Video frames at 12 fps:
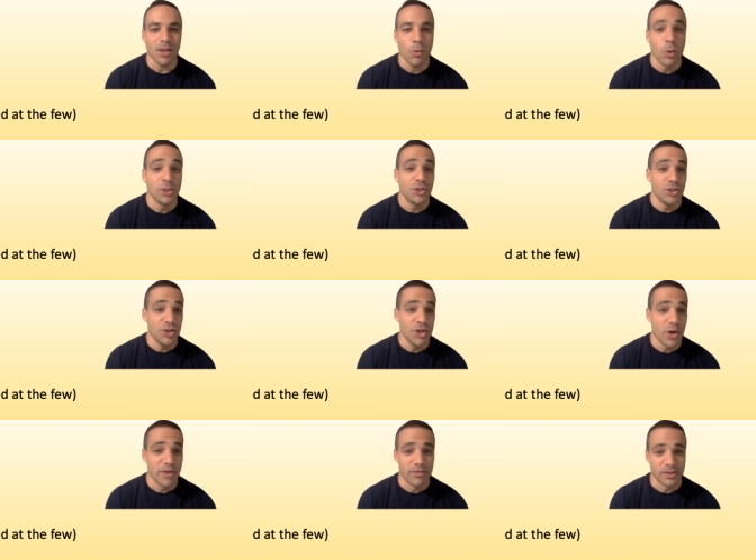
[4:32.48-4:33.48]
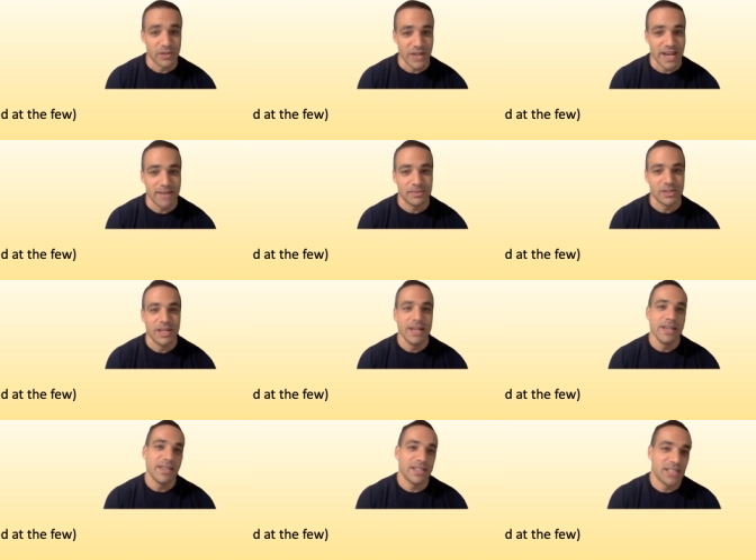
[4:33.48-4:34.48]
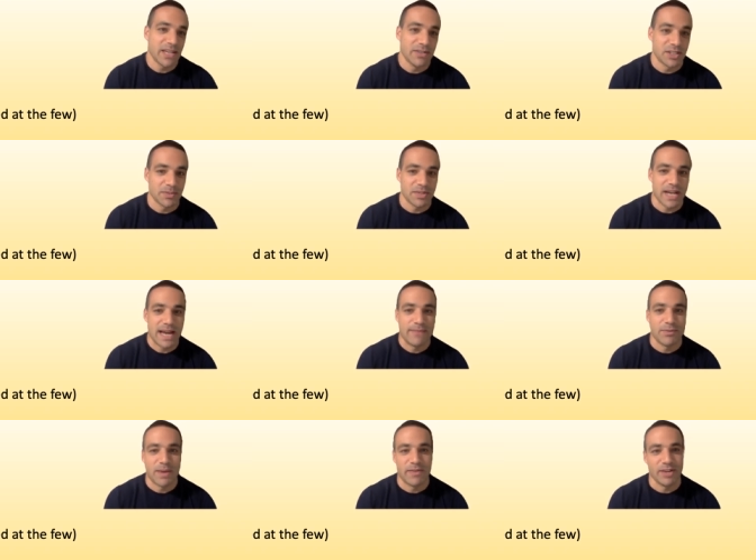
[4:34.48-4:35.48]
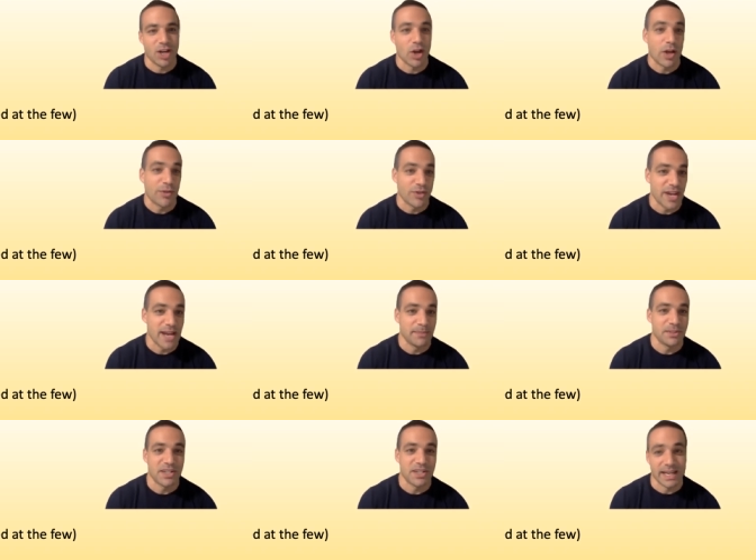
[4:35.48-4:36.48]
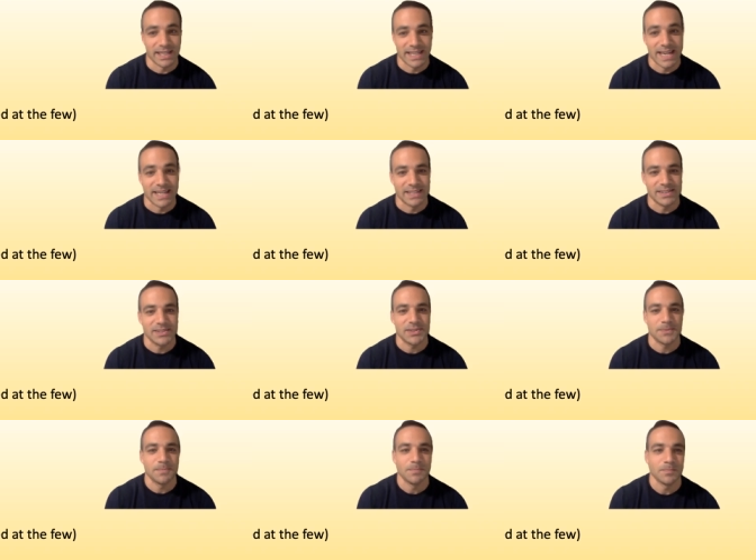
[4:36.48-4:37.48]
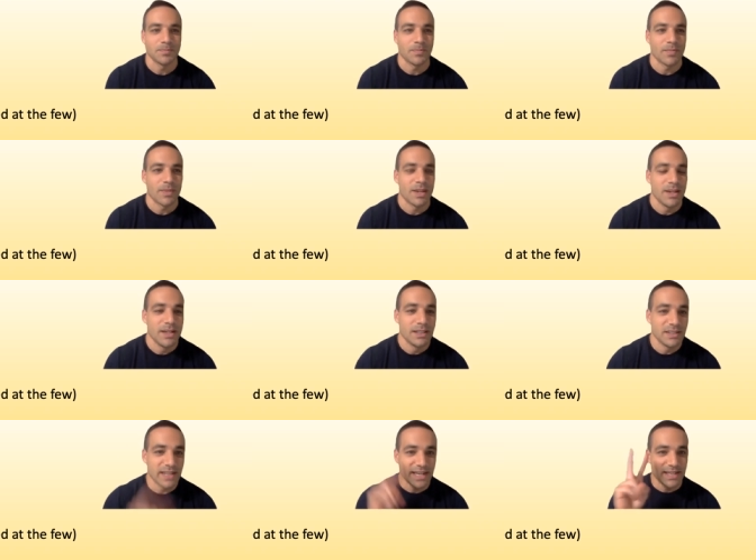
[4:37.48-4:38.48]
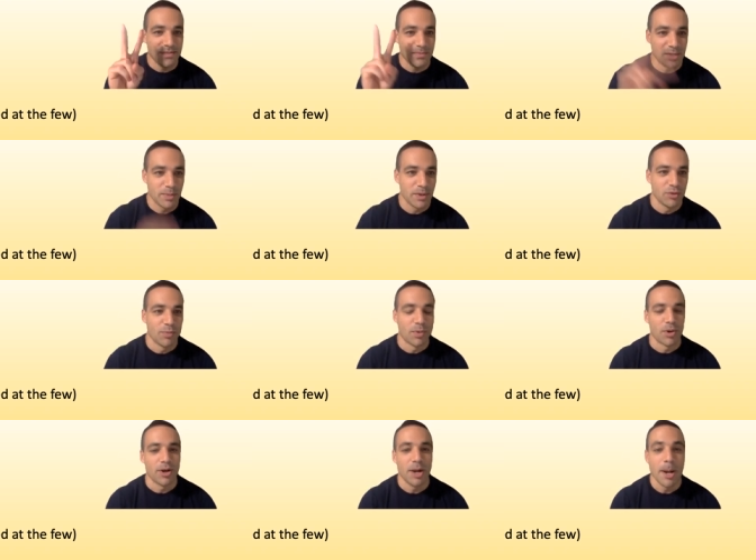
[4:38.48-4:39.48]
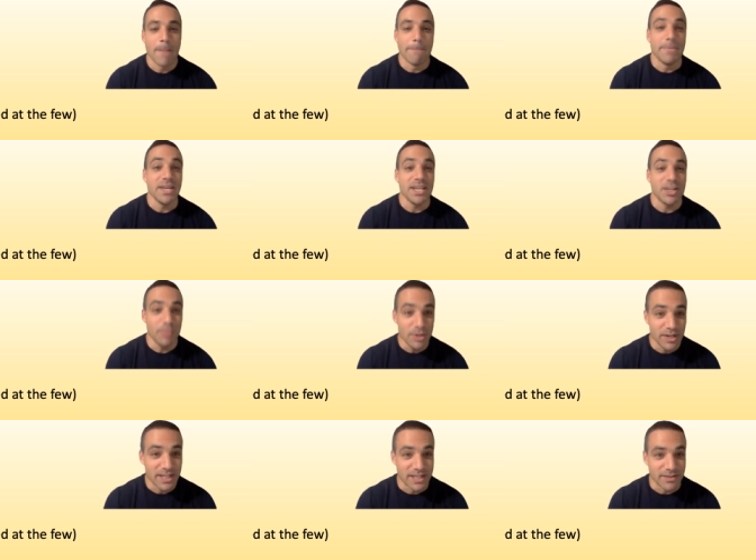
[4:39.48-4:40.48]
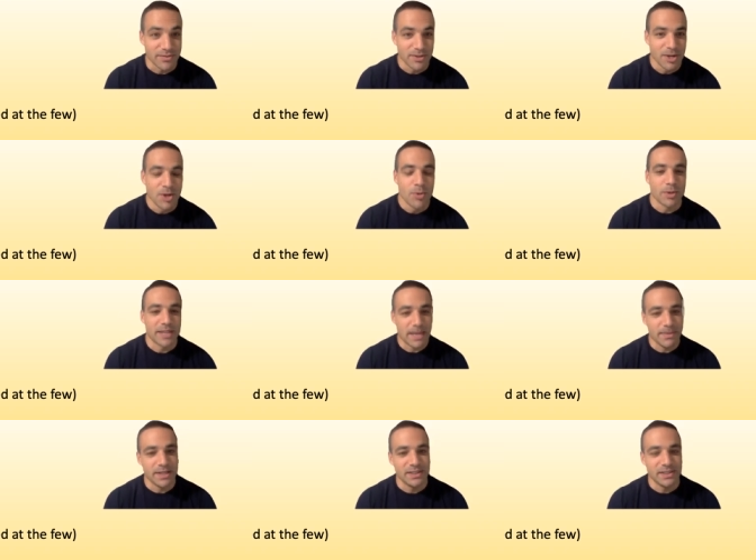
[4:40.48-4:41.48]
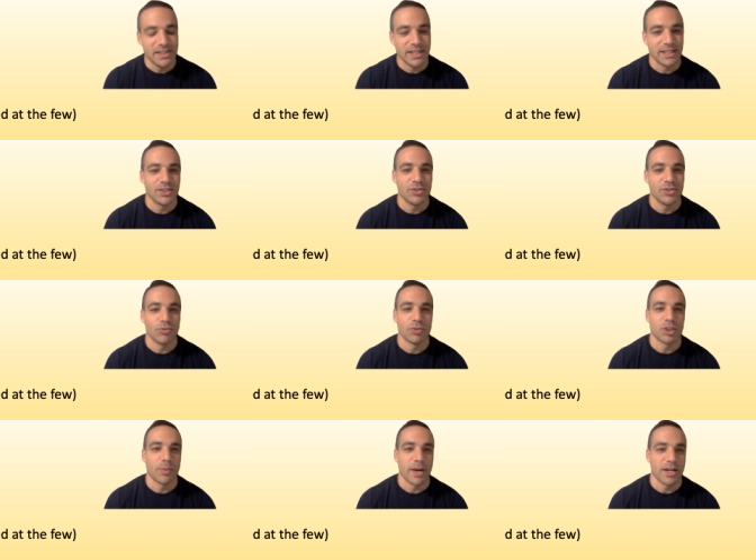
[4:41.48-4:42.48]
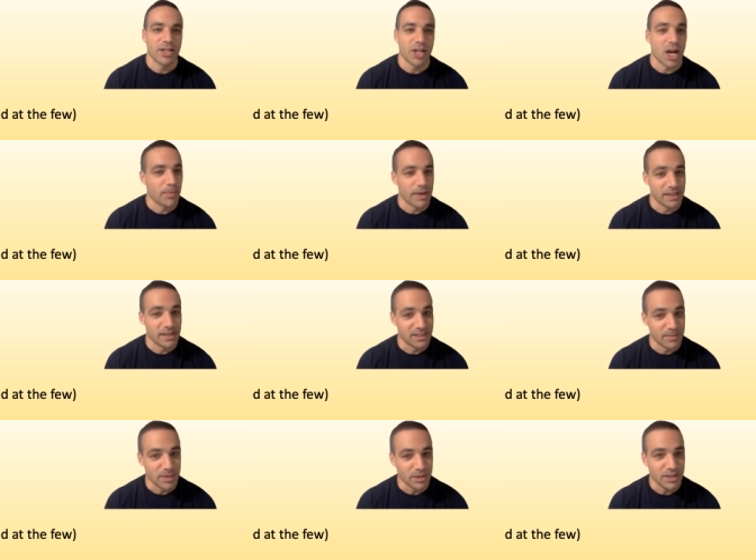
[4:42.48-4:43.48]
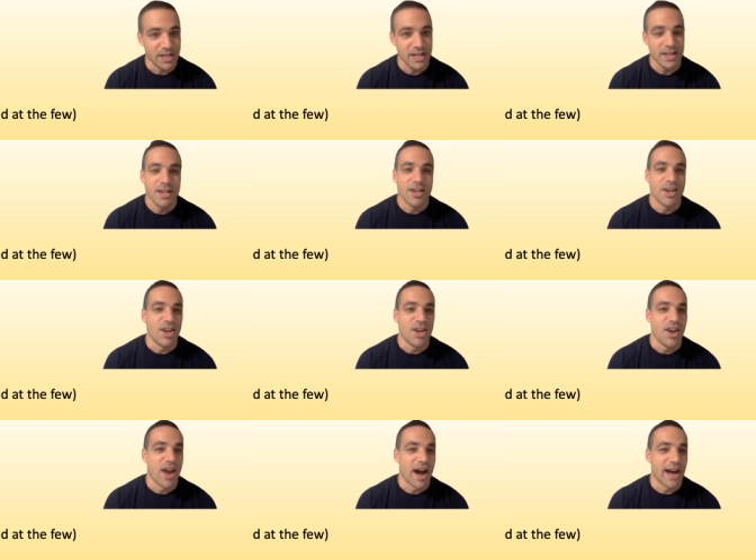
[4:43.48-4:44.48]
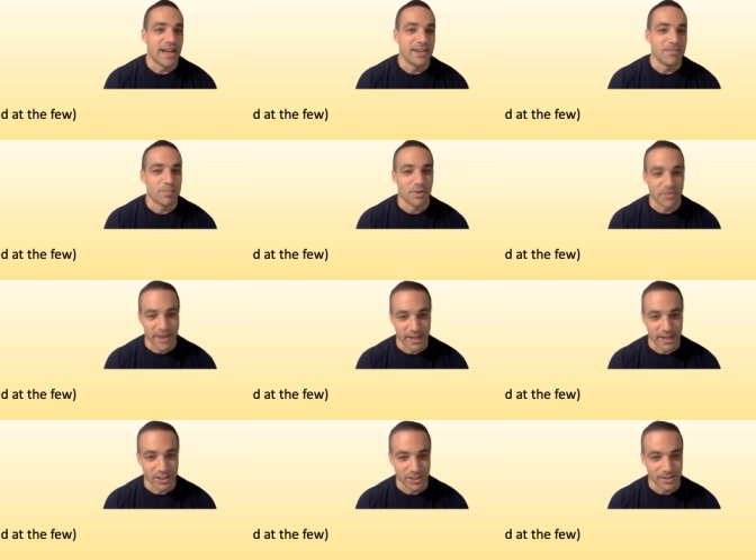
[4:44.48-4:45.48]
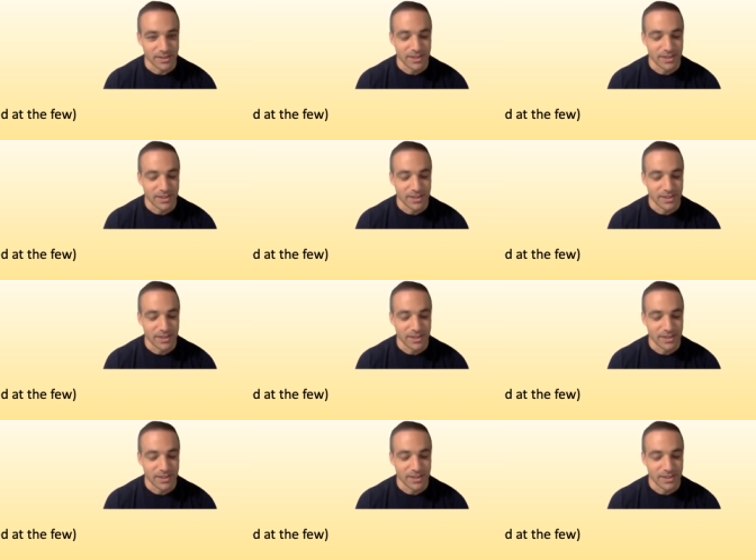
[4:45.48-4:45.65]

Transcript: Once you do know everyone's names, this saves you some time from having to call out their names to take attendance. Second, to build rapport, be communicative. What that means is respond to comprehensibility, not perfection.